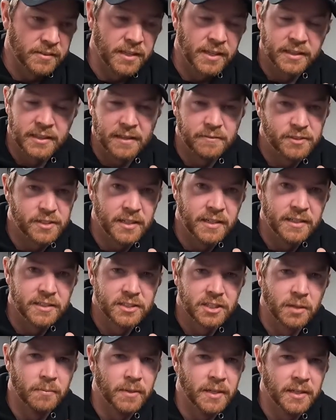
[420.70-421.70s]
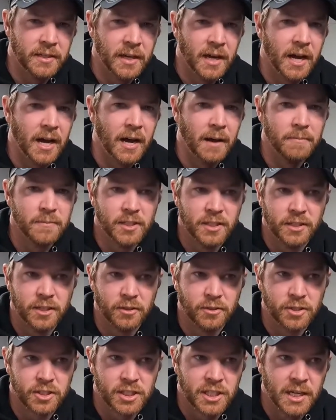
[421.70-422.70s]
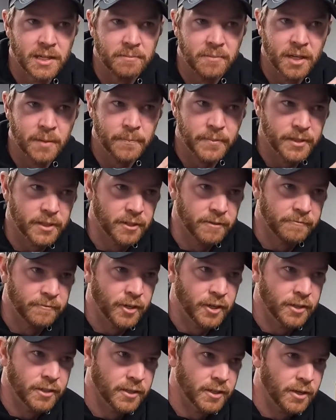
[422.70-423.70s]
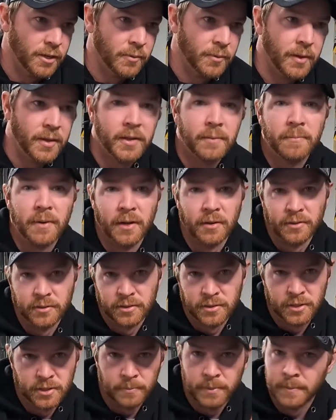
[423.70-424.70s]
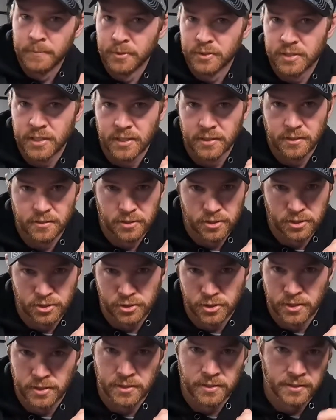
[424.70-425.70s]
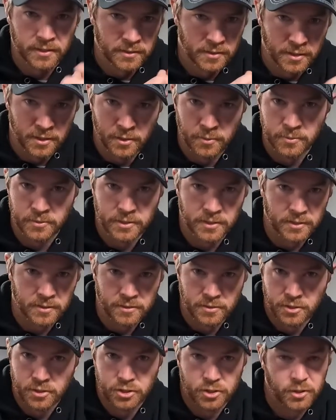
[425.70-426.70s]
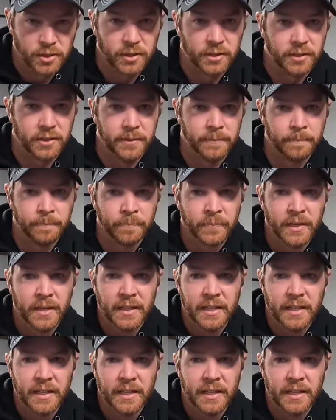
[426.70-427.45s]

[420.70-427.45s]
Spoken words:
I think they've seen it so many times that they'll just come up and they'll follow it all the way to the boat. You hear people saying they're just trailing it, they're just trailing it.